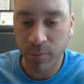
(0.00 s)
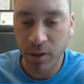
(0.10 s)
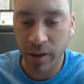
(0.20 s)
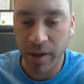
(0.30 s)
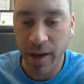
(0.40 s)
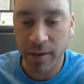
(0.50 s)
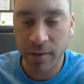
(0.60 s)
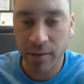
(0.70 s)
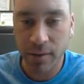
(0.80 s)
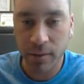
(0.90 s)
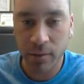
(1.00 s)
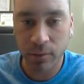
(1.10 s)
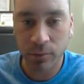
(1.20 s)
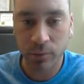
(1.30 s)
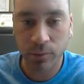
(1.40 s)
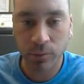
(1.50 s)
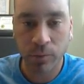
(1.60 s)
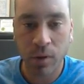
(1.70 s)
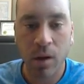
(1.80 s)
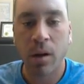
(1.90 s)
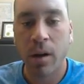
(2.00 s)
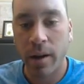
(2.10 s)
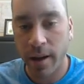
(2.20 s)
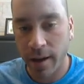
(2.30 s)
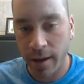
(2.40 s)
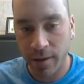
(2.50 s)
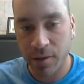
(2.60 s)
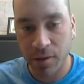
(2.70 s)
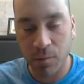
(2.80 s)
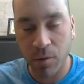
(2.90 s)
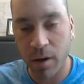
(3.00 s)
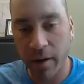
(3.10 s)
Click next. And this is where,